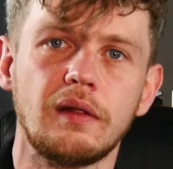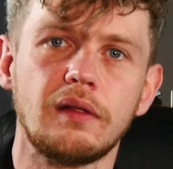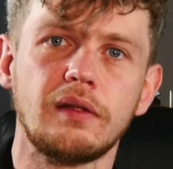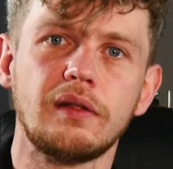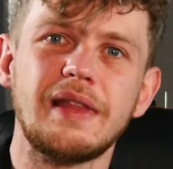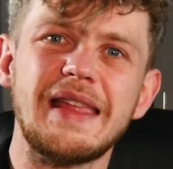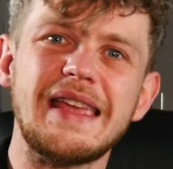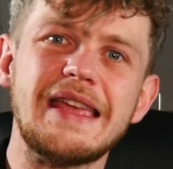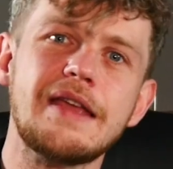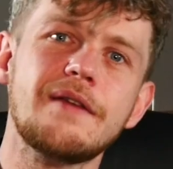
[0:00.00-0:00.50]

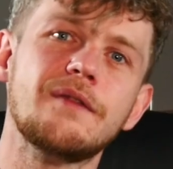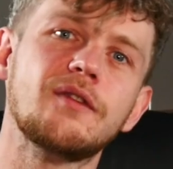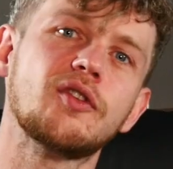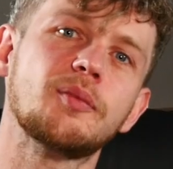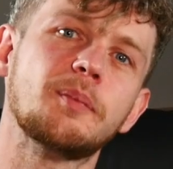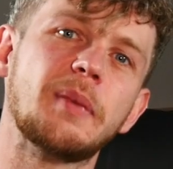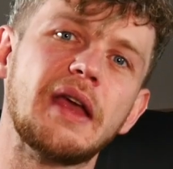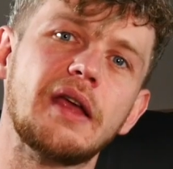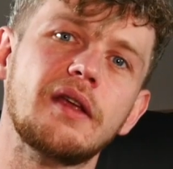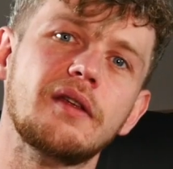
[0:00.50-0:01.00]
Leave
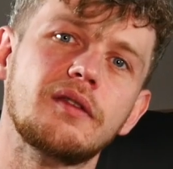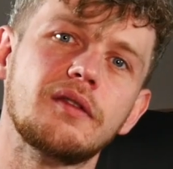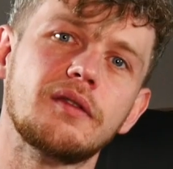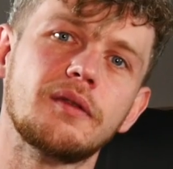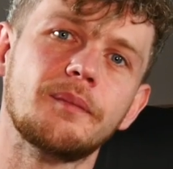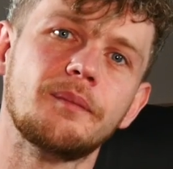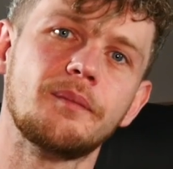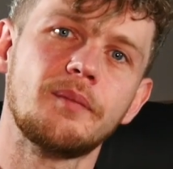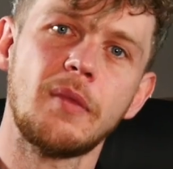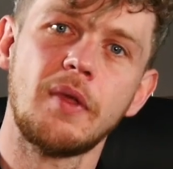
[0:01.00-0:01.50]
space.
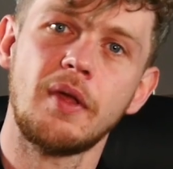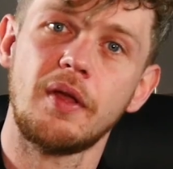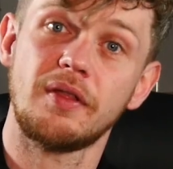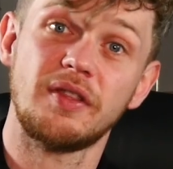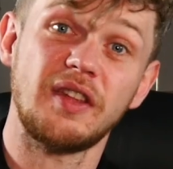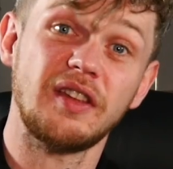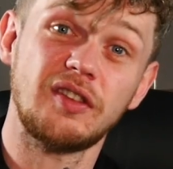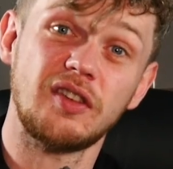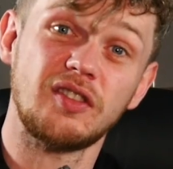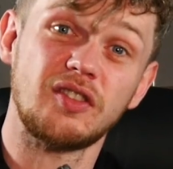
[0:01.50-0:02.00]

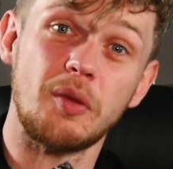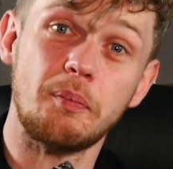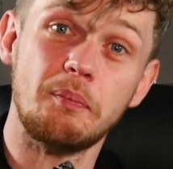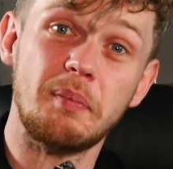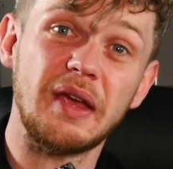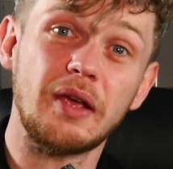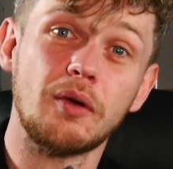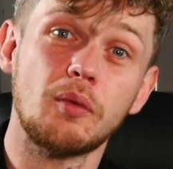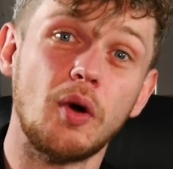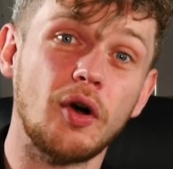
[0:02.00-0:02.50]
This is the
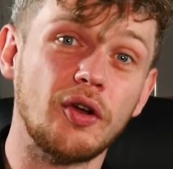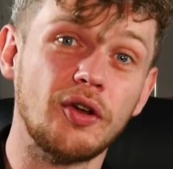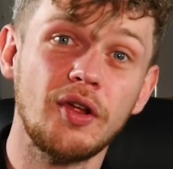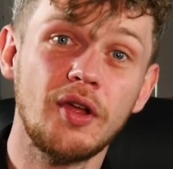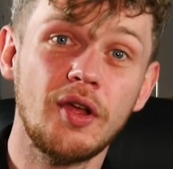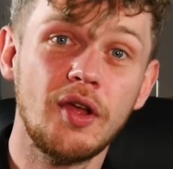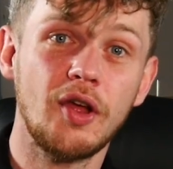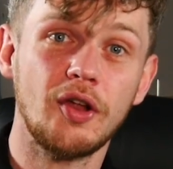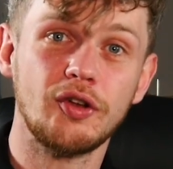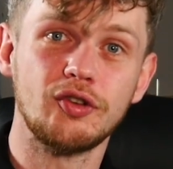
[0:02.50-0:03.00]
big one.
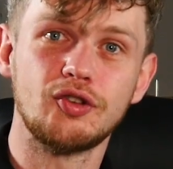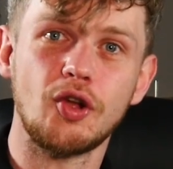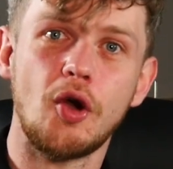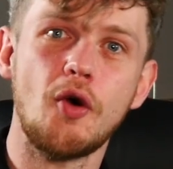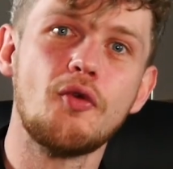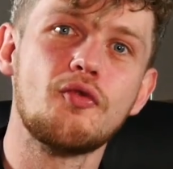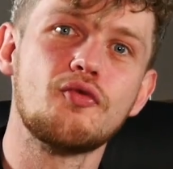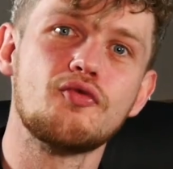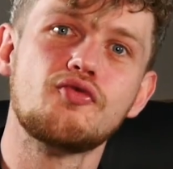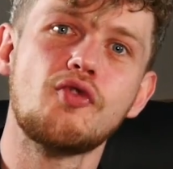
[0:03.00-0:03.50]

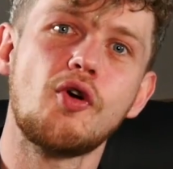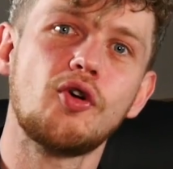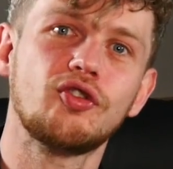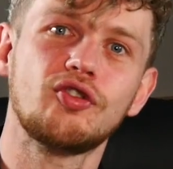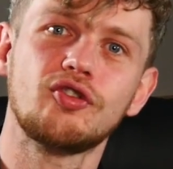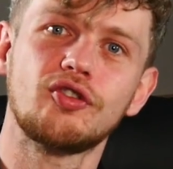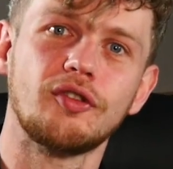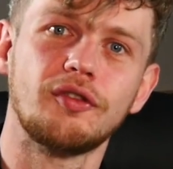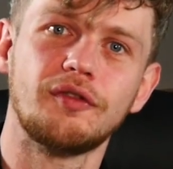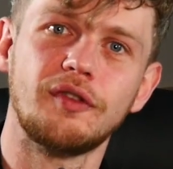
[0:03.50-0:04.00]
Don't rush
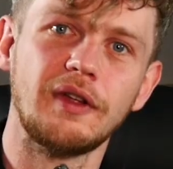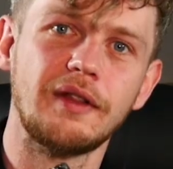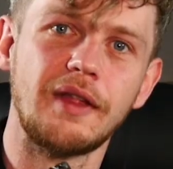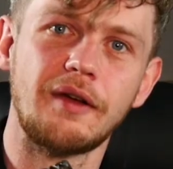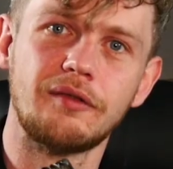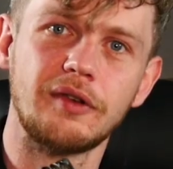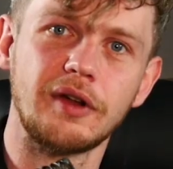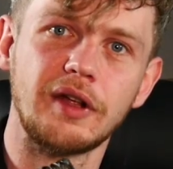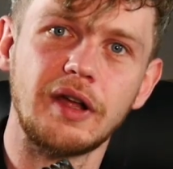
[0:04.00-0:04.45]
to fill every